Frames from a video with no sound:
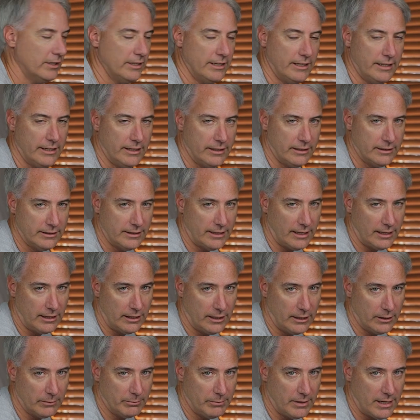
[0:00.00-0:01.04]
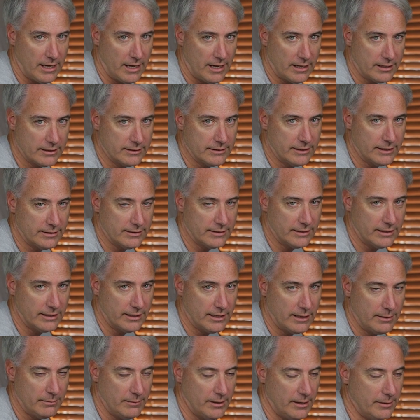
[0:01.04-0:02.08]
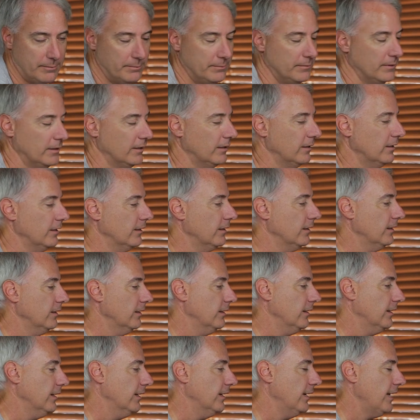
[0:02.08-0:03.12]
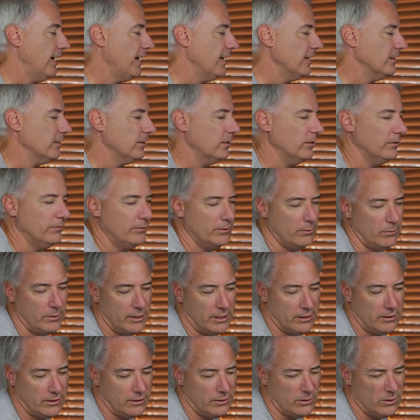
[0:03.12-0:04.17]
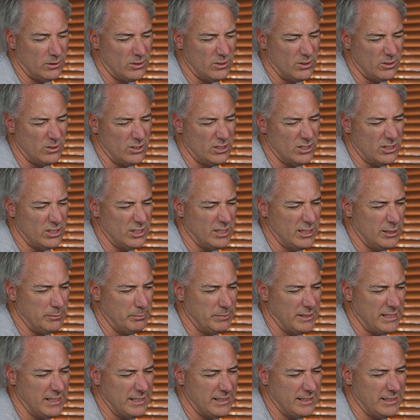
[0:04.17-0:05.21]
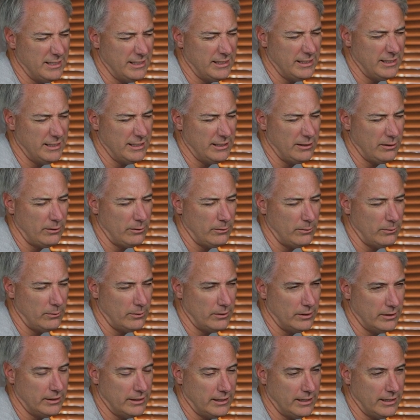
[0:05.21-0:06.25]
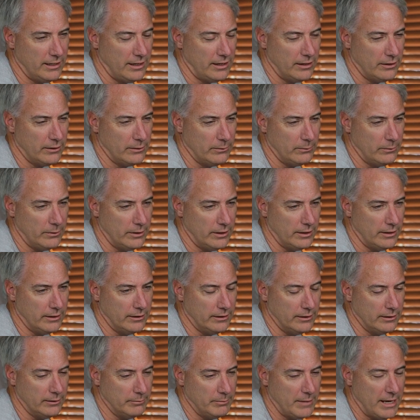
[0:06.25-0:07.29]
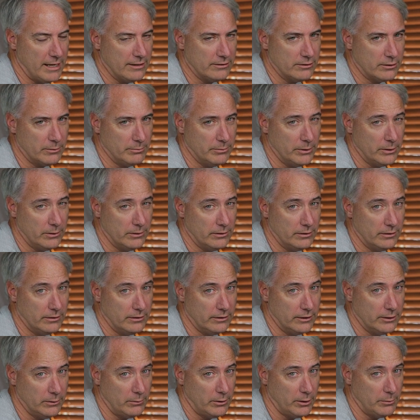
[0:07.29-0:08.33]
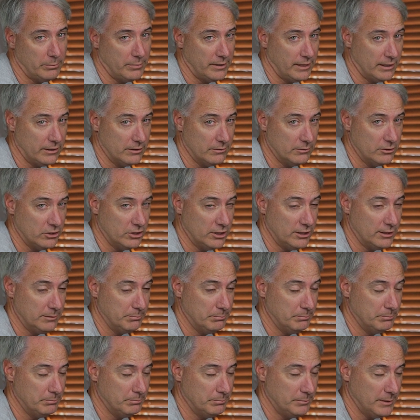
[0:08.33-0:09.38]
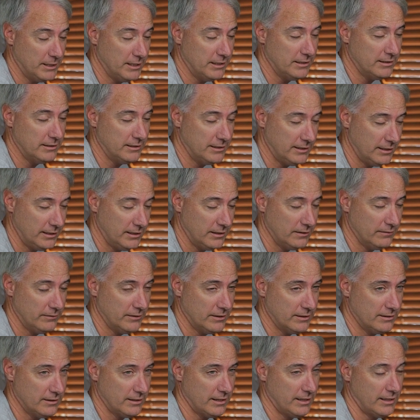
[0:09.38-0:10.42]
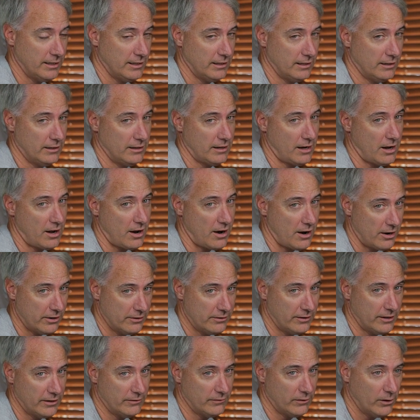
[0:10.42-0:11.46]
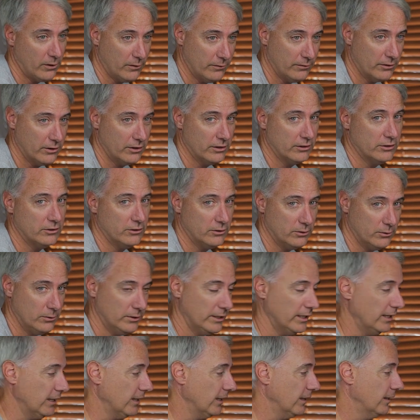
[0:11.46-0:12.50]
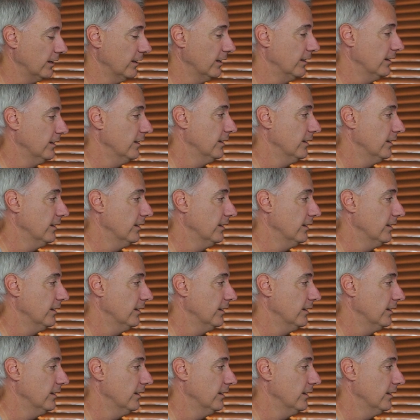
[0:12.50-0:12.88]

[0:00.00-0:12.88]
going to get a dialog box that's going to come up and ask you if you want to do GPT or the other one, master boot. You want to pick GPT if it's a hard drive over 2 gig.